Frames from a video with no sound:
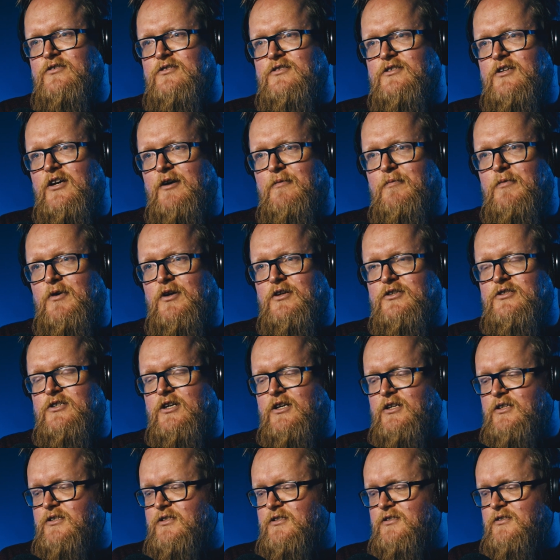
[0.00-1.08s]
It doesn't take
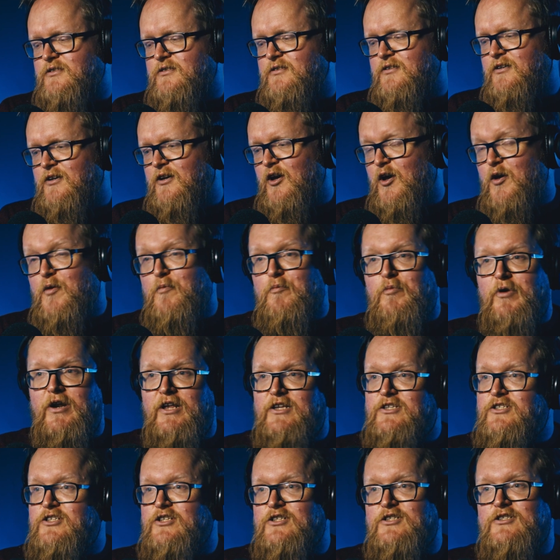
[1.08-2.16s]
much.
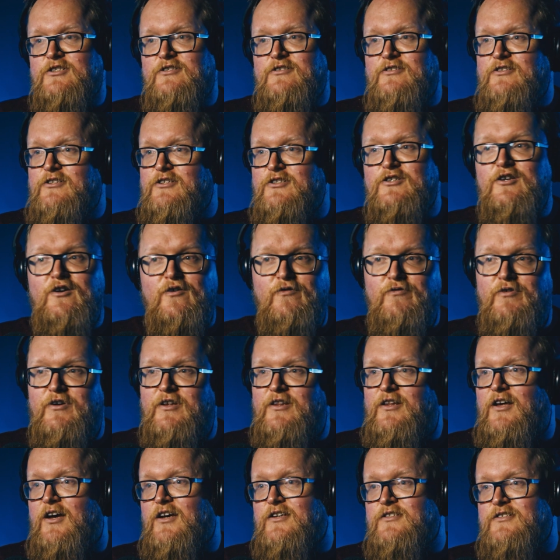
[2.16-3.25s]
But it's just
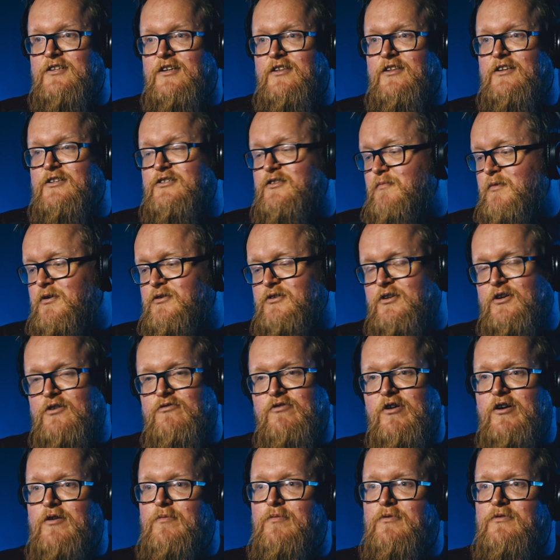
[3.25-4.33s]
discovering that, isn't it? Is the
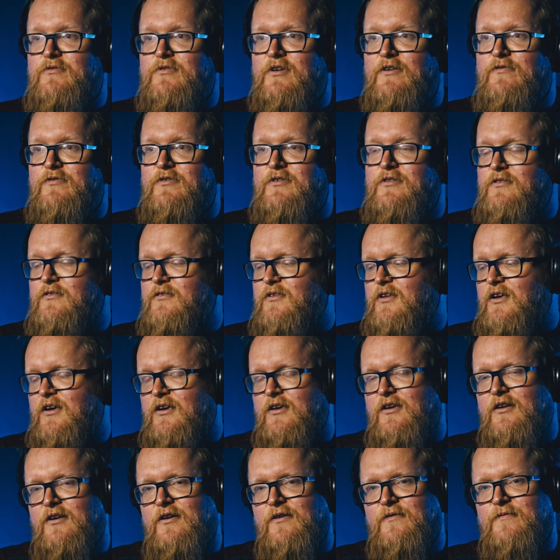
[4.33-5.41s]
most incredible, difficult
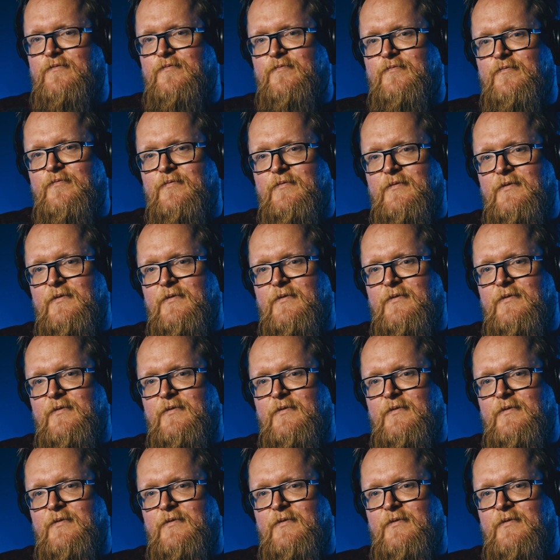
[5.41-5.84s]
thing, you know.